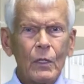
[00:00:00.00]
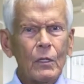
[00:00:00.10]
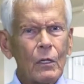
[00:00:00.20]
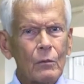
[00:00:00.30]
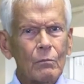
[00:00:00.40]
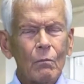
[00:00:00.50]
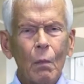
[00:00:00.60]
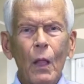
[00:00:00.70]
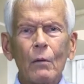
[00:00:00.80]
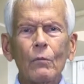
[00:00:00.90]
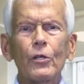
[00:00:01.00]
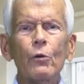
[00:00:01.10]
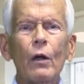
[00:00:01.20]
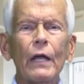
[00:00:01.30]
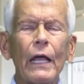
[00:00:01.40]
No. You
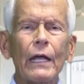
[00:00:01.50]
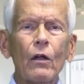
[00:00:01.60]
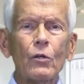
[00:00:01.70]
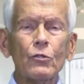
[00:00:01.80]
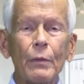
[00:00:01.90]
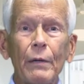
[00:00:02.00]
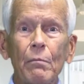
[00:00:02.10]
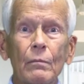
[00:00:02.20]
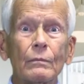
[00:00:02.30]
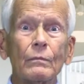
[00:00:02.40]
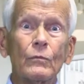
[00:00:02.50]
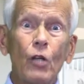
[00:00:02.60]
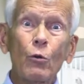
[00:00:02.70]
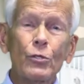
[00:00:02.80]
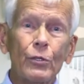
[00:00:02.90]
want A and also B,
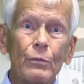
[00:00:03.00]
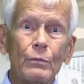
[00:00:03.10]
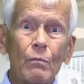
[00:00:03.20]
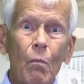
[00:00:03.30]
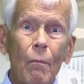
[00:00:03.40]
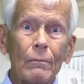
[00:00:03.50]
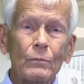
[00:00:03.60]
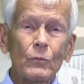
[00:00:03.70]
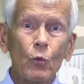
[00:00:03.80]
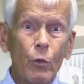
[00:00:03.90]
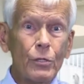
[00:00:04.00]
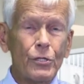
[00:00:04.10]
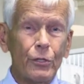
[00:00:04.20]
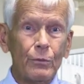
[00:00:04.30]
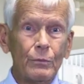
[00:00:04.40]
don't you? Wouldn't
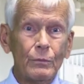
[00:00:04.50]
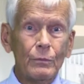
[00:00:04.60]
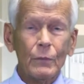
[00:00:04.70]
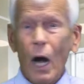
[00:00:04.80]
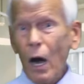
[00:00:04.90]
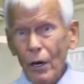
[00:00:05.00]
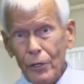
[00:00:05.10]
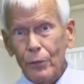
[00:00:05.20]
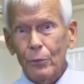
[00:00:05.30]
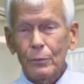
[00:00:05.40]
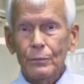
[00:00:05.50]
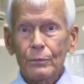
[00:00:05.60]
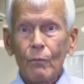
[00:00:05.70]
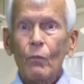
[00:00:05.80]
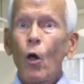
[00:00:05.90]
you? Aren't you?
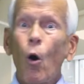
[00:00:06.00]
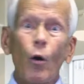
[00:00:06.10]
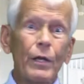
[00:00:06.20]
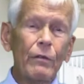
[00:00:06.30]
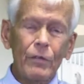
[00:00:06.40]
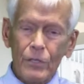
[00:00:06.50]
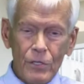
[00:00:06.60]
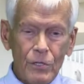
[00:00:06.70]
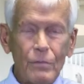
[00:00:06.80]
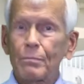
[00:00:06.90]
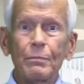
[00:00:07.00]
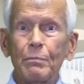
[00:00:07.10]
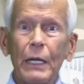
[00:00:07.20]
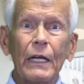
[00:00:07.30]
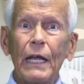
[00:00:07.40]
Or even just
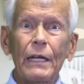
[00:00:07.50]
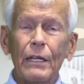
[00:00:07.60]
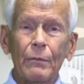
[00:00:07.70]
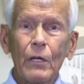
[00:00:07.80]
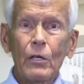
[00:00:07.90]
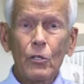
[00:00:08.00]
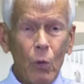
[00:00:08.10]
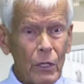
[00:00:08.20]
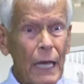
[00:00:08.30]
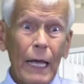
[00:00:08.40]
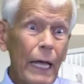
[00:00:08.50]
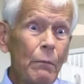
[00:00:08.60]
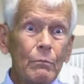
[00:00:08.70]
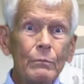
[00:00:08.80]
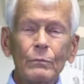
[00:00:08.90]
be a Canadian. You want that, eh?